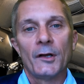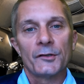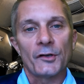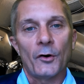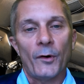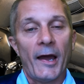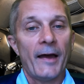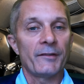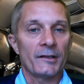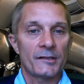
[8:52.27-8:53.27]
So
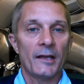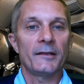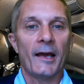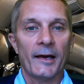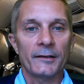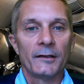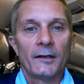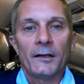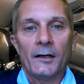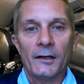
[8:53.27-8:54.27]
having said that,
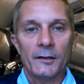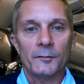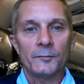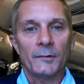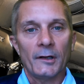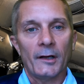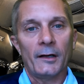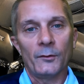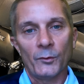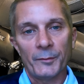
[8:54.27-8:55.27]

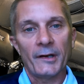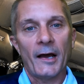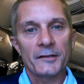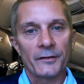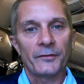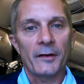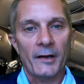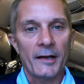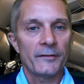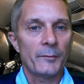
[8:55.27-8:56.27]
it would be nice if they
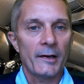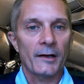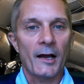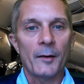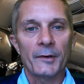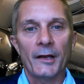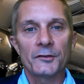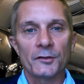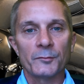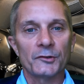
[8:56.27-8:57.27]
kind of made a
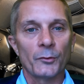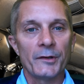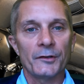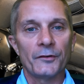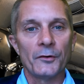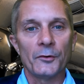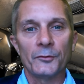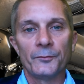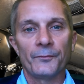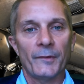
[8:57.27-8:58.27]
combination between the
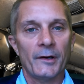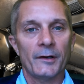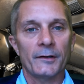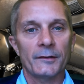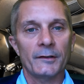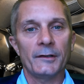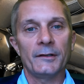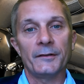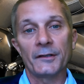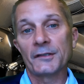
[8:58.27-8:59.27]
two.
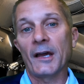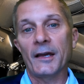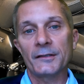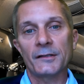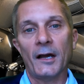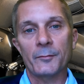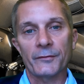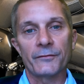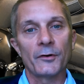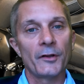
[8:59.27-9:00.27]
And in this case, I
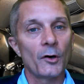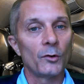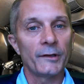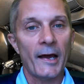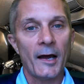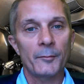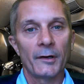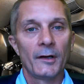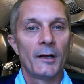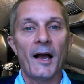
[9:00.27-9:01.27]
prefer the old app.
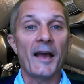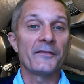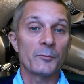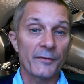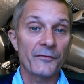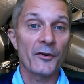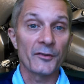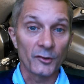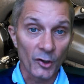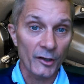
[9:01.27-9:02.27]
I even prefer
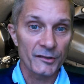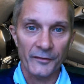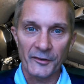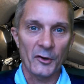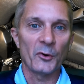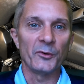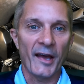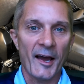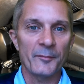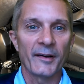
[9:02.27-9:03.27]
the looks of the old
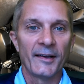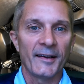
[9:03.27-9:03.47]
app.